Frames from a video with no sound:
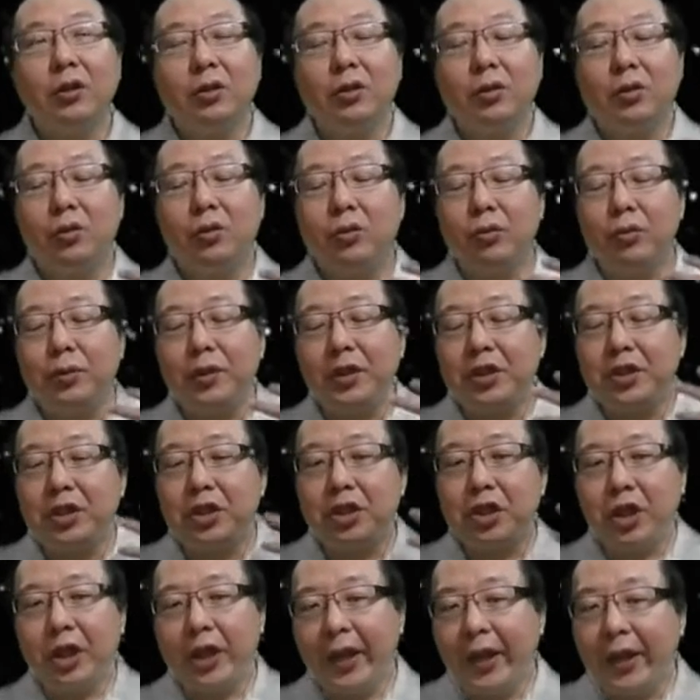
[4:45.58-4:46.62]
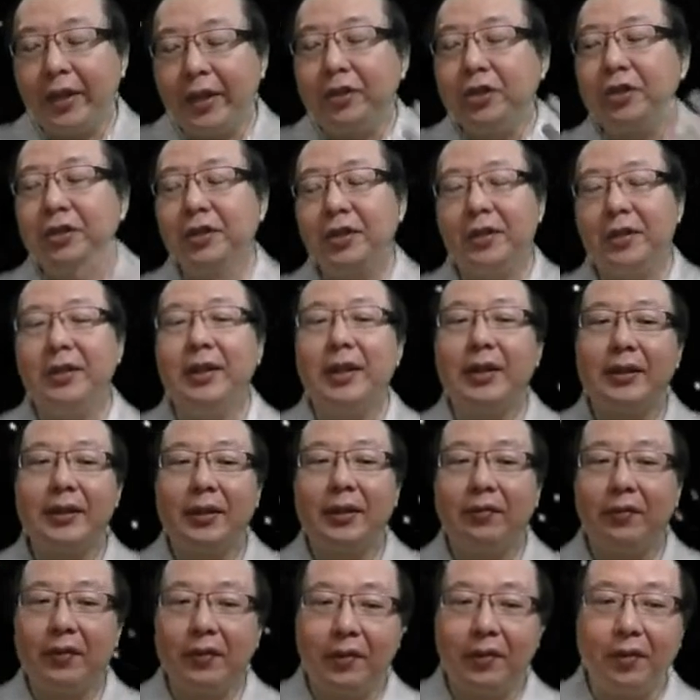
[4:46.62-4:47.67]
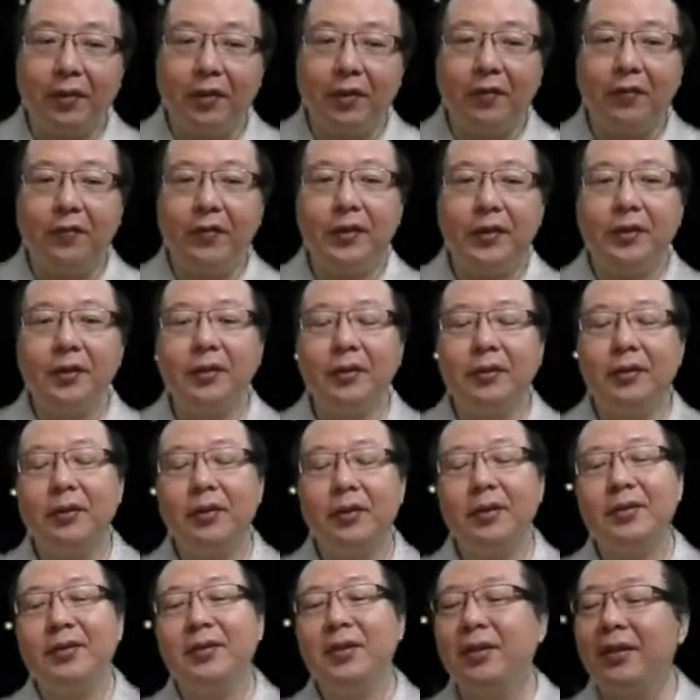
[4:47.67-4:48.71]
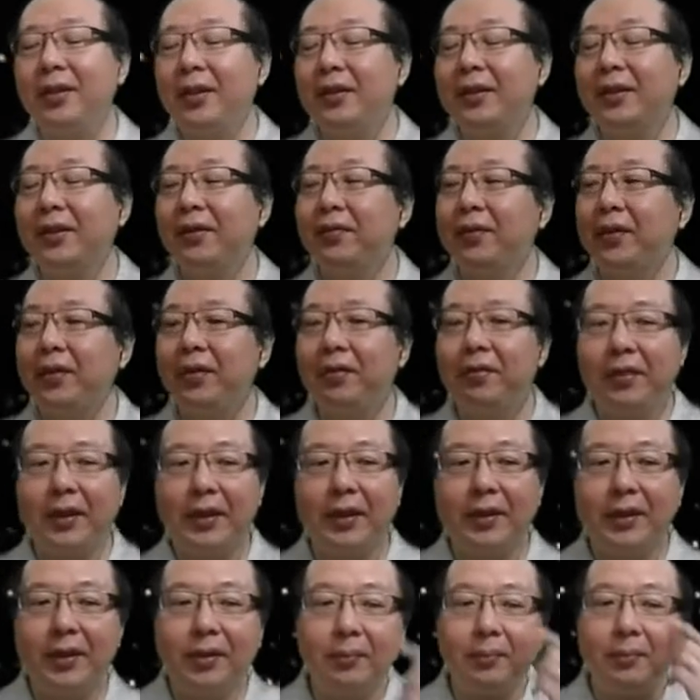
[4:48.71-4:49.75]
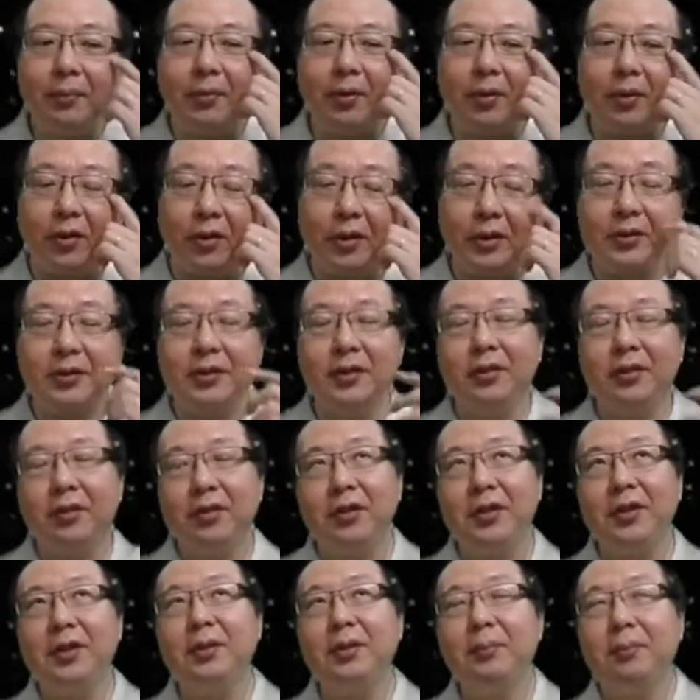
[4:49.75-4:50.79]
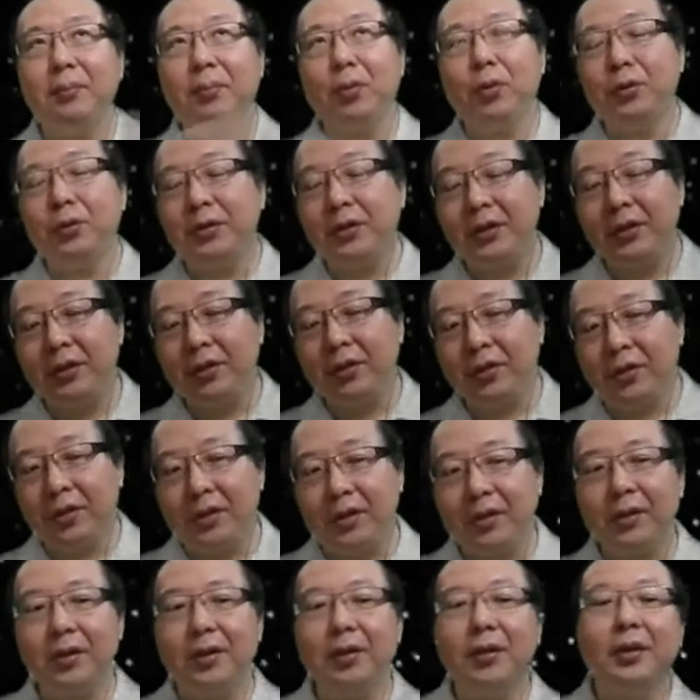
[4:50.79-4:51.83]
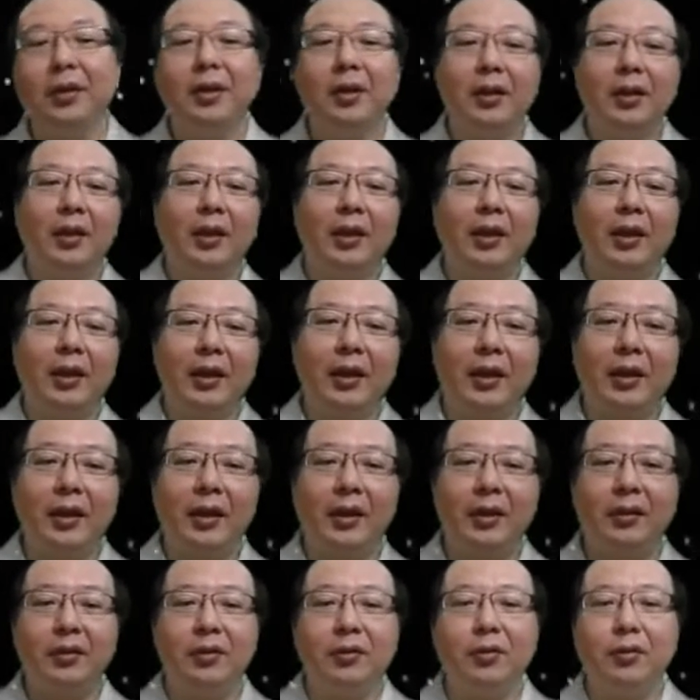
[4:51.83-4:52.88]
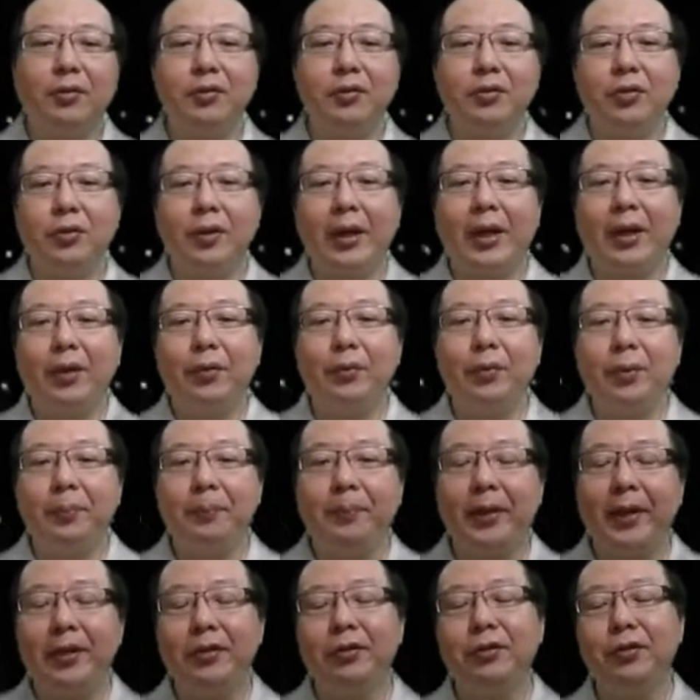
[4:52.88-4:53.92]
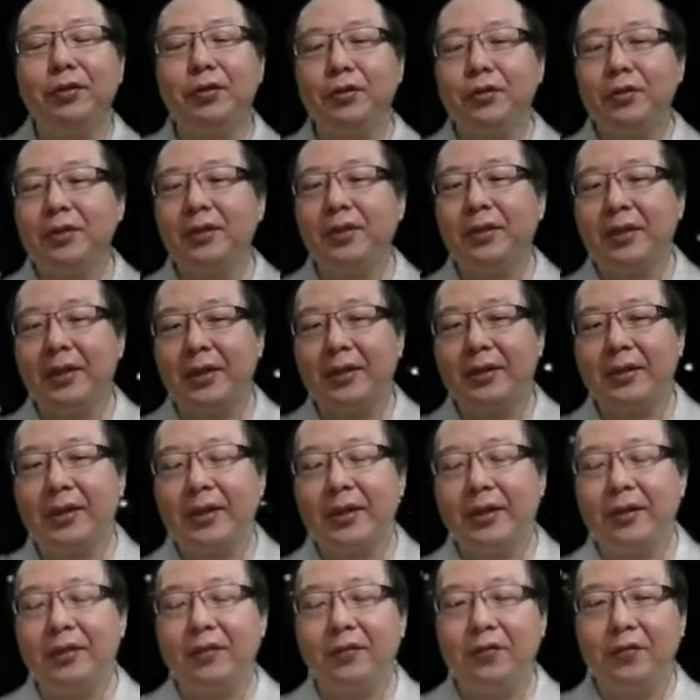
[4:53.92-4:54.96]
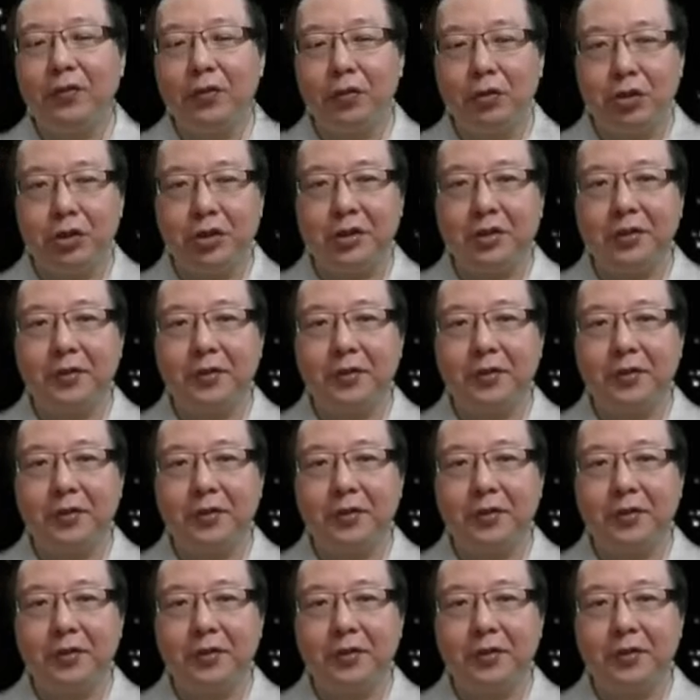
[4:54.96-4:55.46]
Do we change the data very often? Is the data very random, or is it already mostly ordered? And also how we plan to use the data in the future.